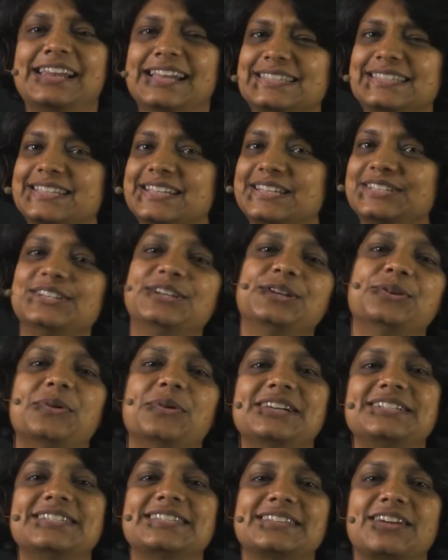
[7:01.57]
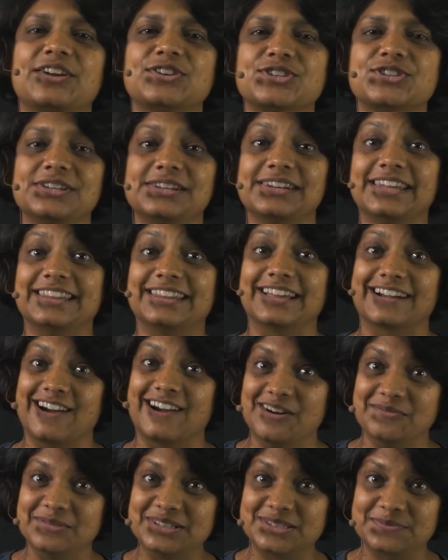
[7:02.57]
let's continue our discussion in the
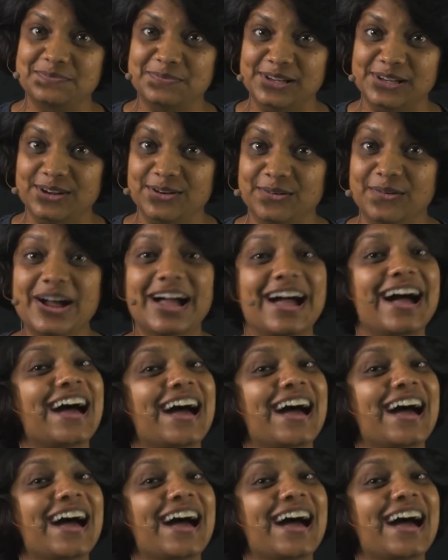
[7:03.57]
comments below.